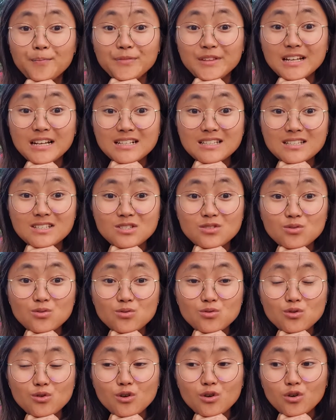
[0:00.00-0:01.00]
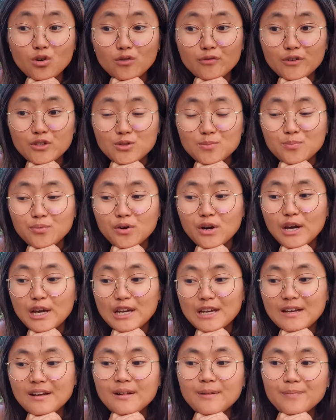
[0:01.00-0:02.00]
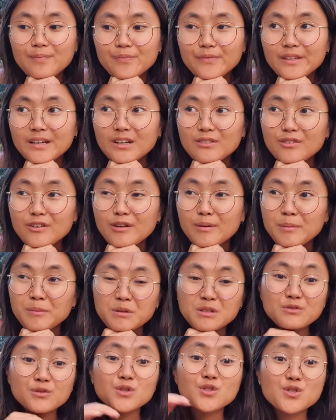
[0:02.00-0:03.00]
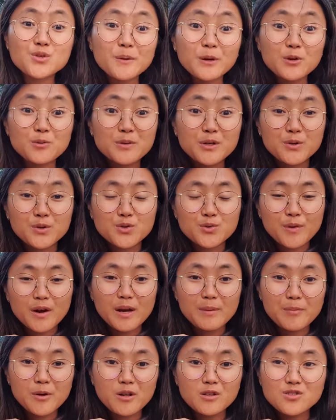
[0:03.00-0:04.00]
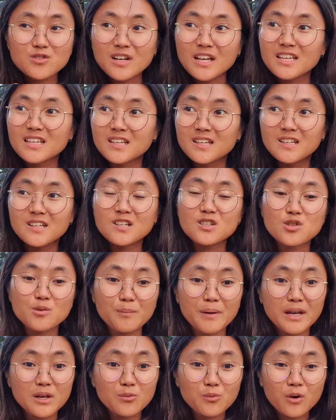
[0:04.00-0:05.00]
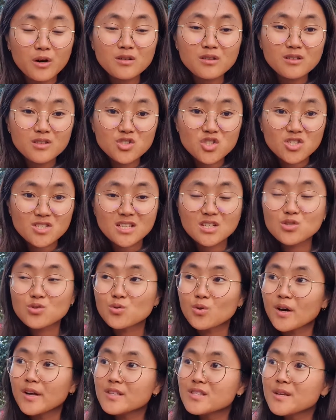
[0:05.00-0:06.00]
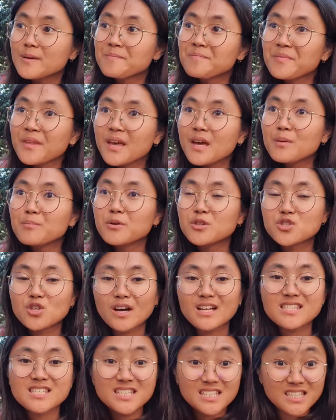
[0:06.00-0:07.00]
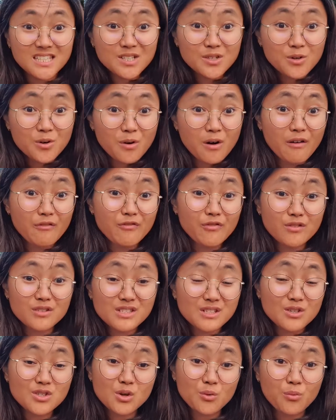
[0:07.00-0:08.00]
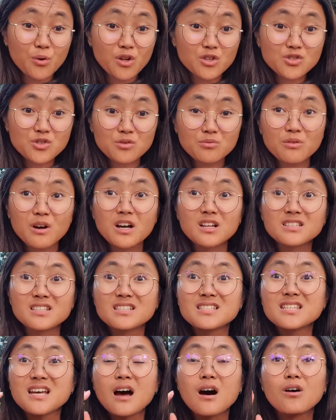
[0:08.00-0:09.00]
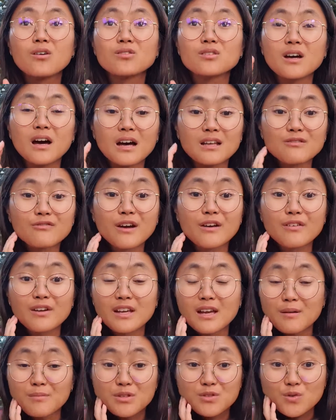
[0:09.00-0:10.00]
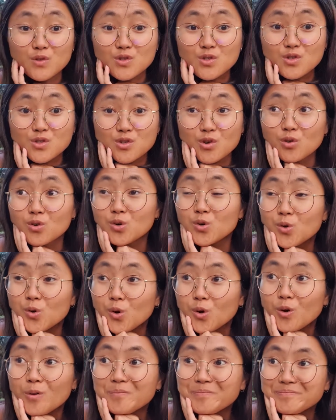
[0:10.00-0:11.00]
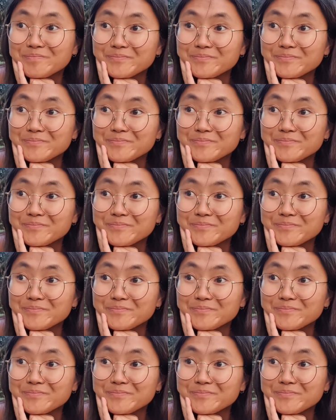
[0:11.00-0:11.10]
He like started to do the call for the pray. It was super cool because we were able to like hear the main one just next to us, but you had the echo of the other ones around in town at 5 a.m. It was so cool.